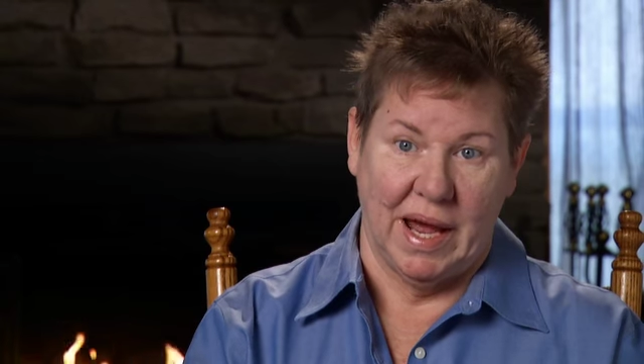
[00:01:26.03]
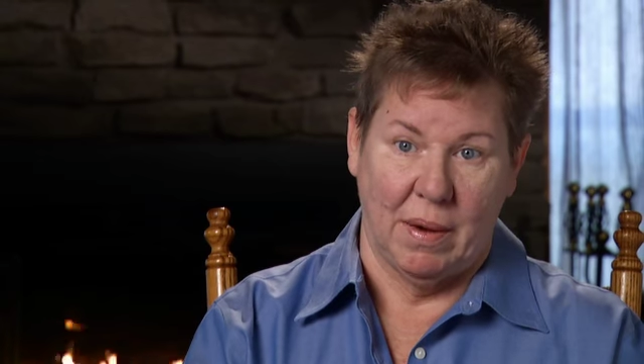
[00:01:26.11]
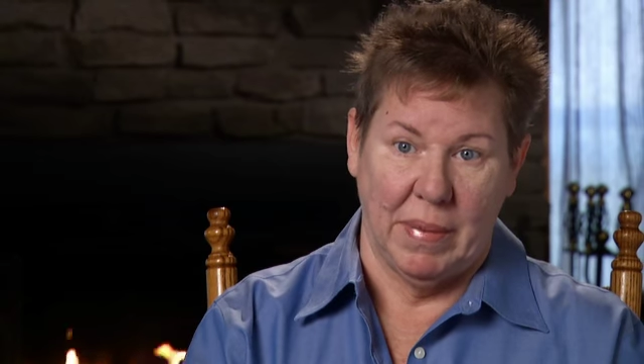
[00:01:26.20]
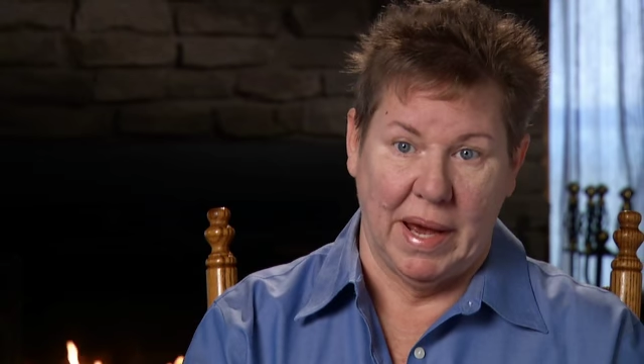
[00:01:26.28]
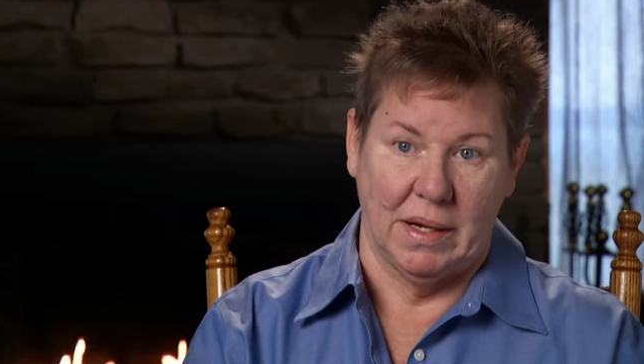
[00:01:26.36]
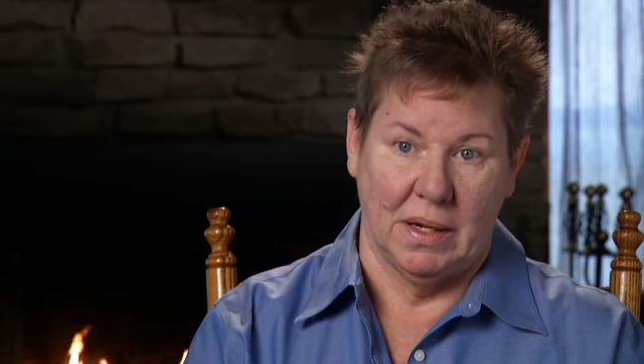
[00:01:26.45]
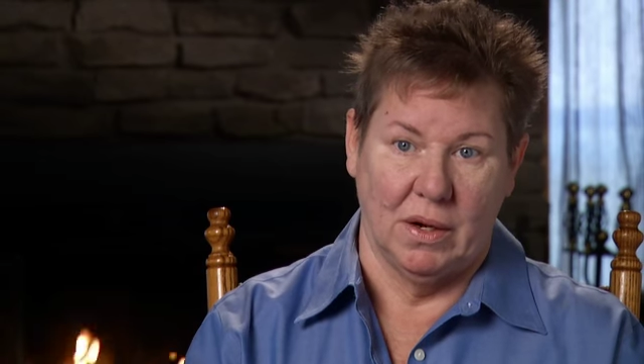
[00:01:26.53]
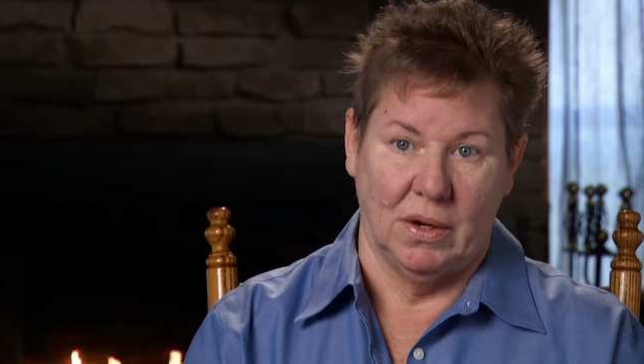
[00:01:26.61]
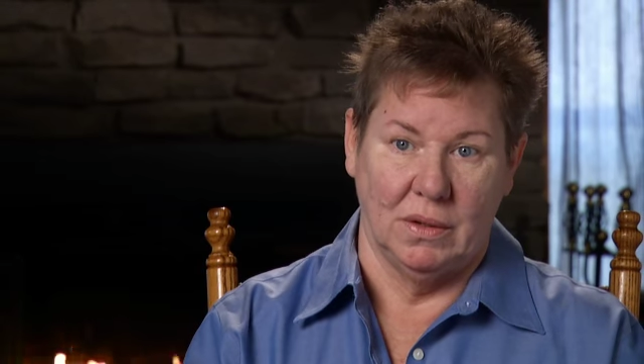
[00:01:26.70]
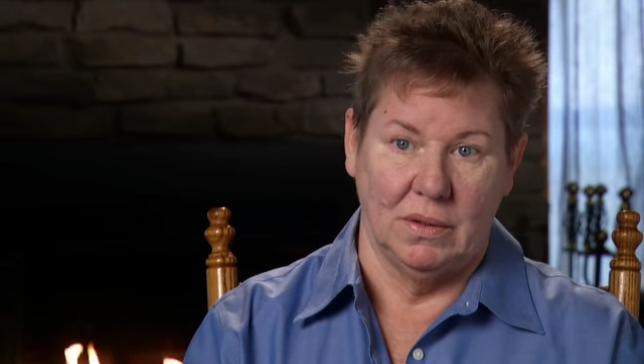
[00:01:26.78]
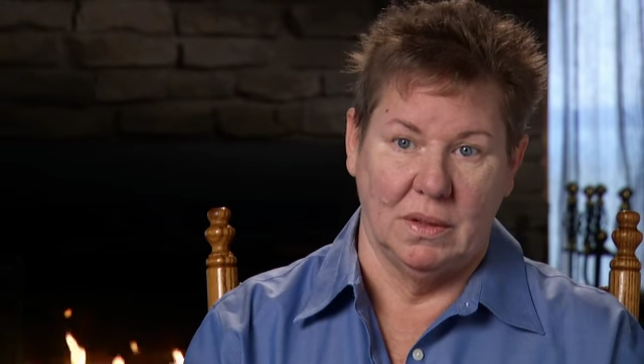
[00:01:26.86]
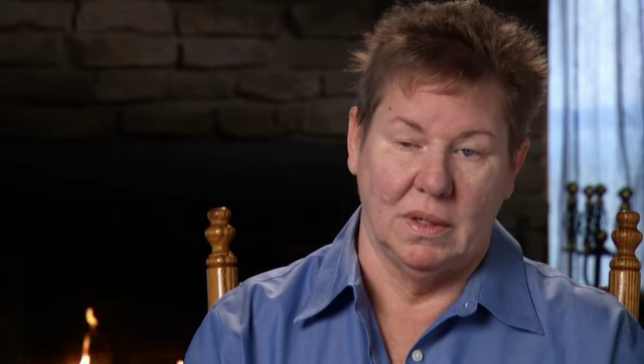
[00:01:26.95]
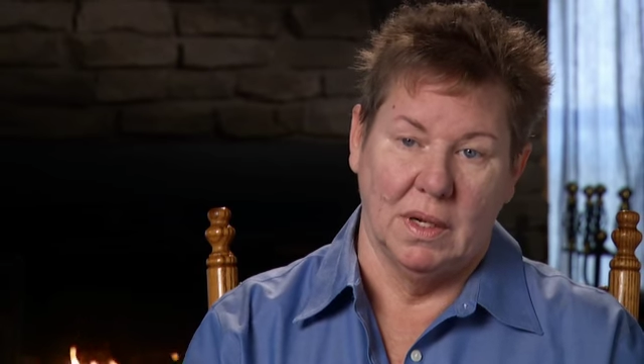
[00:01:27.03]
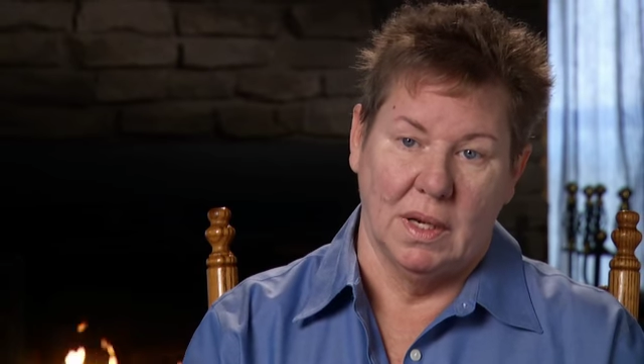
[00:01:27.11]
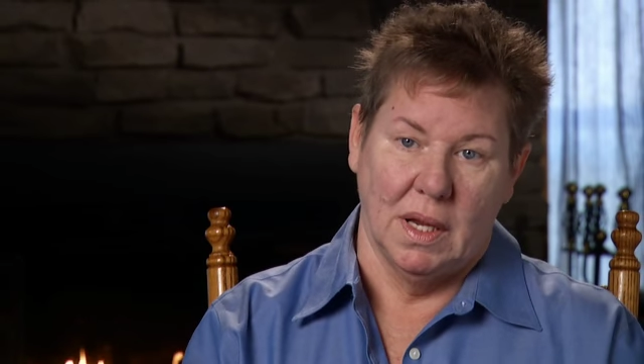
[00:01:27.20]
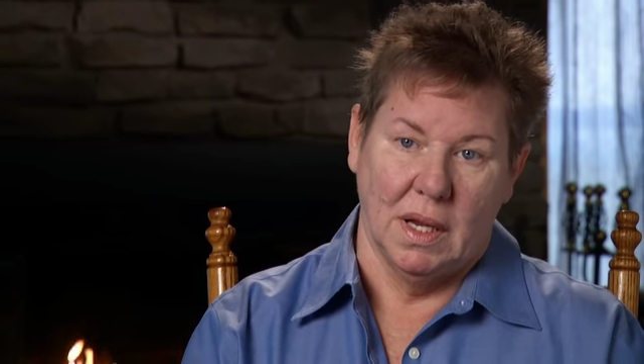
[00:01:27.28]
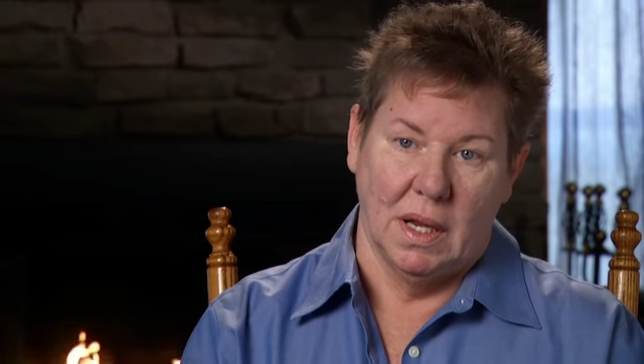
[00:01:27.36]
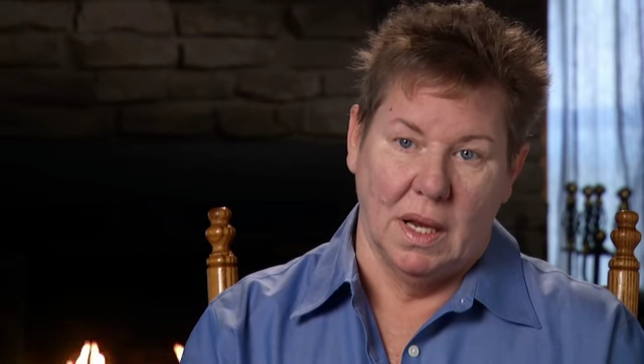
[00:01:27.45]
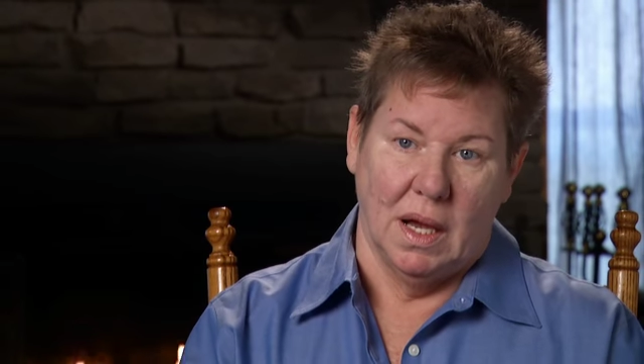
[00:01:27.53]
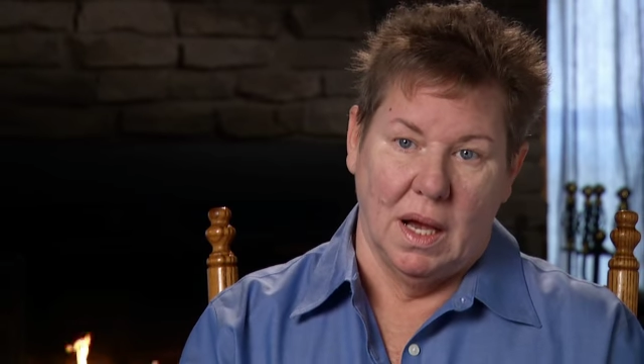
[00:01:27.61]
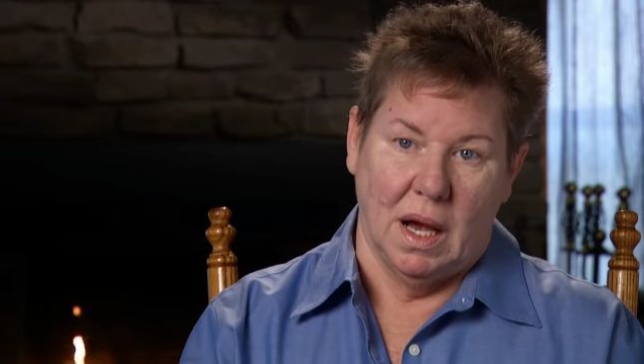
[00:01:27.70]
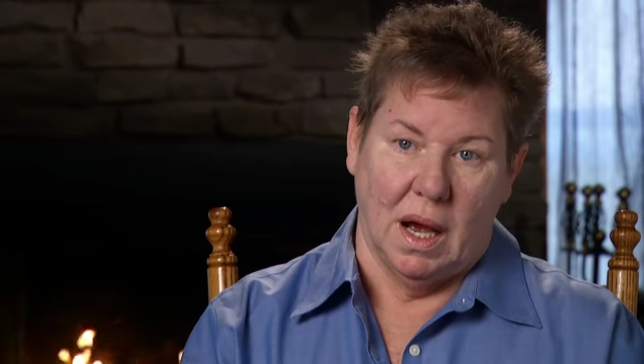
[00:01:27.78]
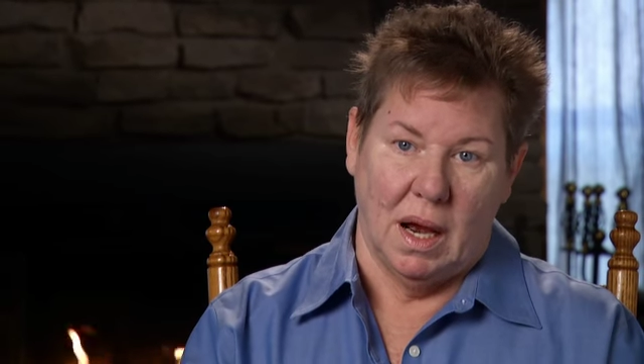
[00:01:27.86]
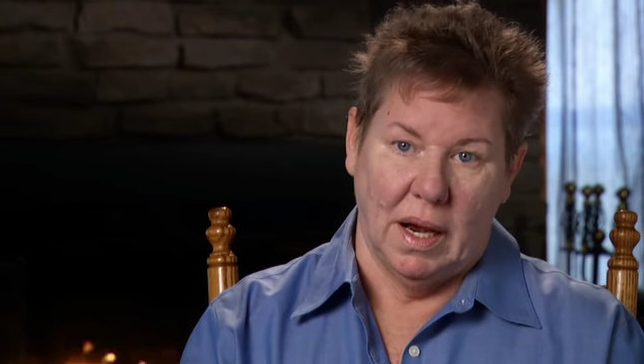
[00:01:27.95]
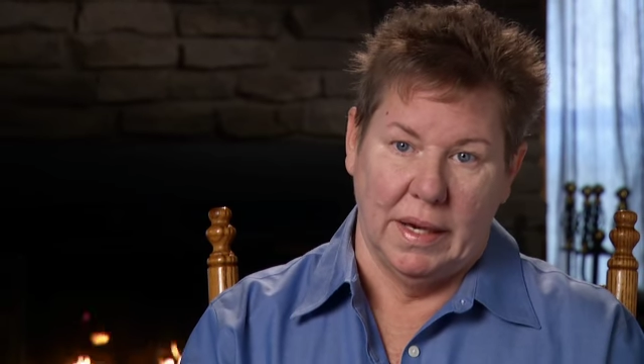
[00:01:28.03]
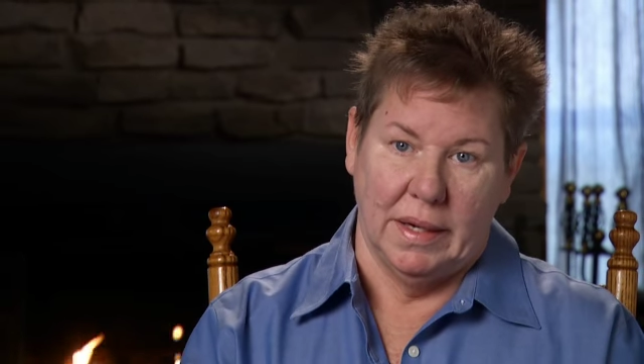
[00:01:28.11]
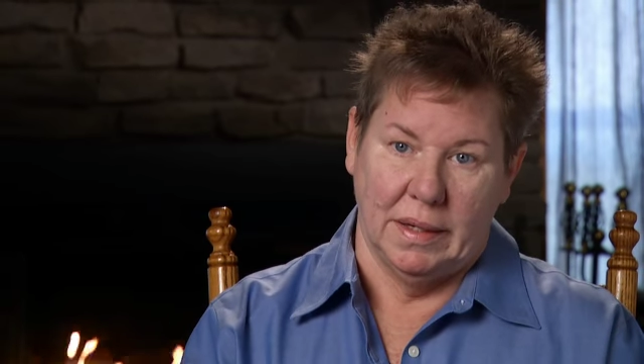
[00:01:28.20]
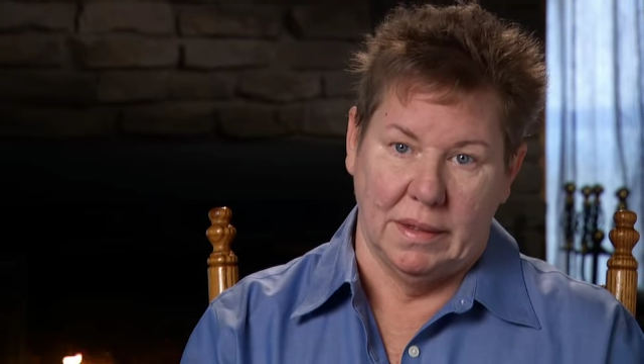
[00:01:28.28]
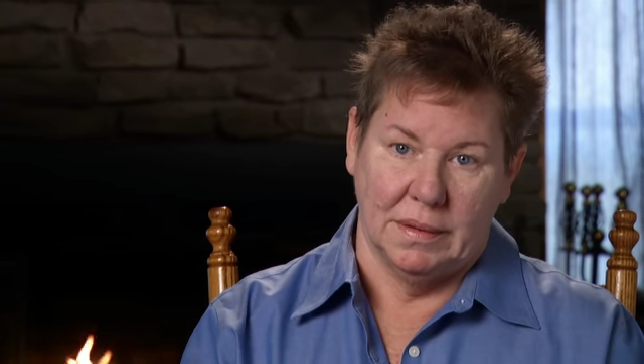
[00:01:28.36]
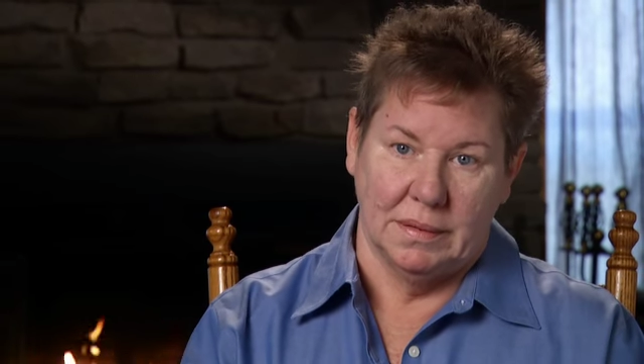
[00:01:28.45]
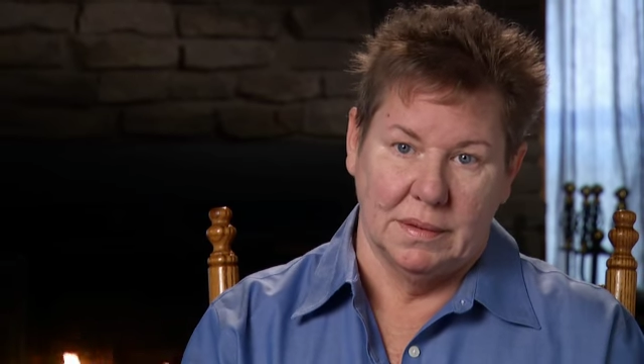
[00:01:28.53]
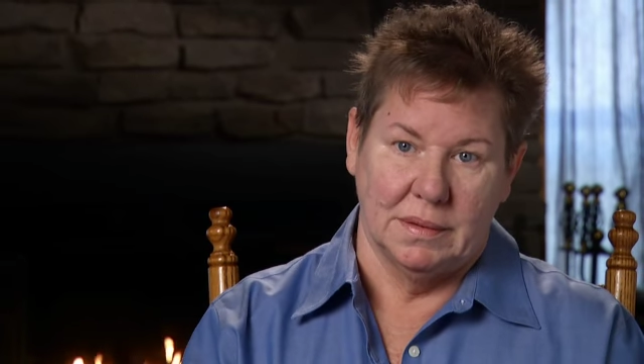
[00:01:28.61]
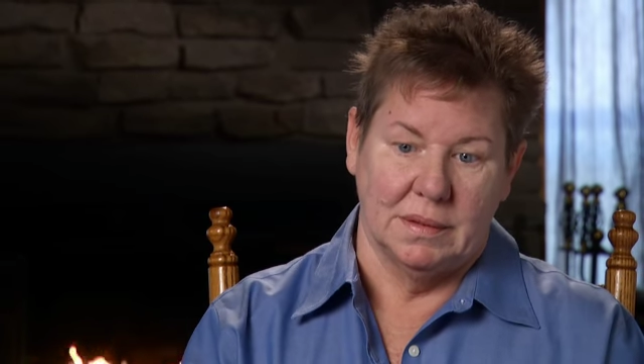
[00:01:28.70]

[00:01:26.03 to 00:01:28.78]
how bad it hurt, I uh,